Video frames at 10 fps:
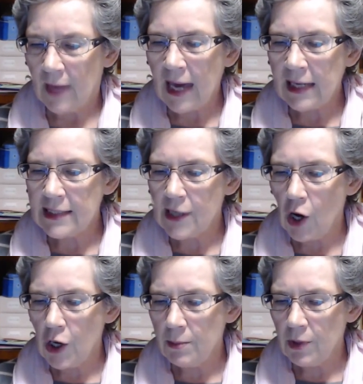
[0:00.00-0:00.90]
Annie's
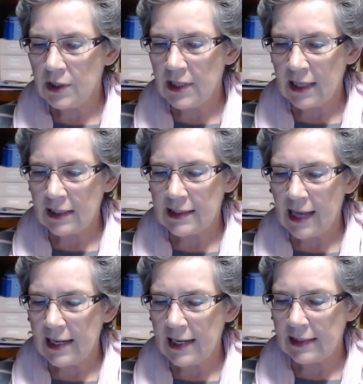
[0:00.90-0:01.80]
home on yet? Is
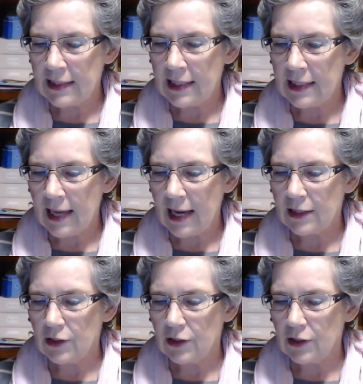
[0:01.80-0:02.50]
Annette here yet?